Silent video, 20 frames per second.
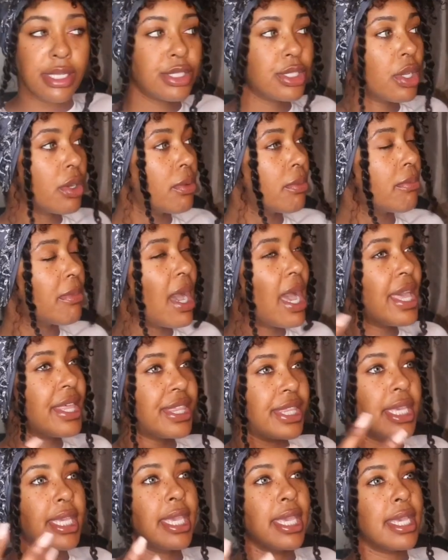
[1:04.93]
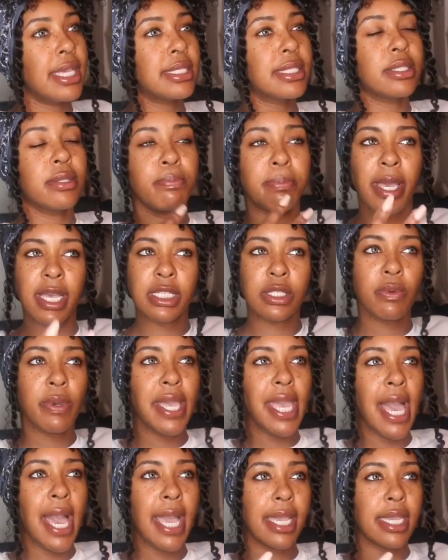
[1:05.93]
So my thing is, the best
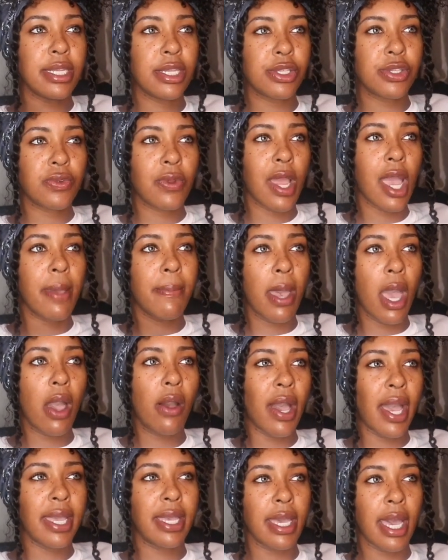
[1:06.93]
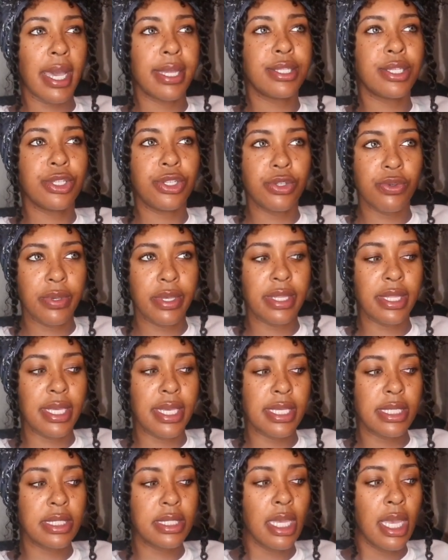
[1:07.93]
way I can describe how I got to doing
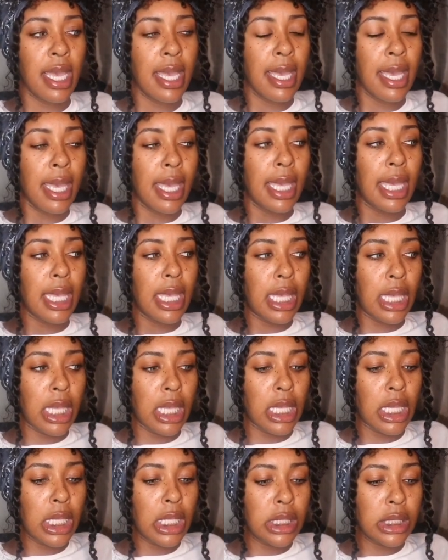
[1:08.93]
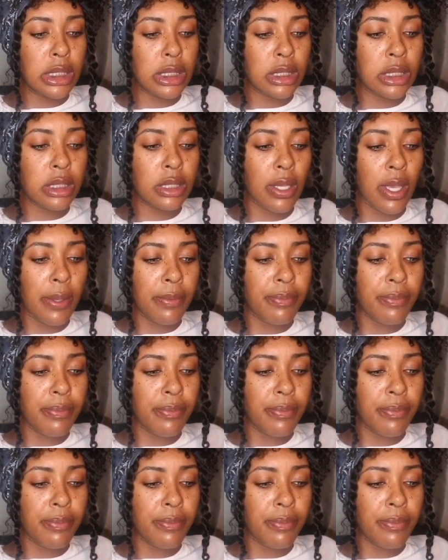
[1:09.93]
this is,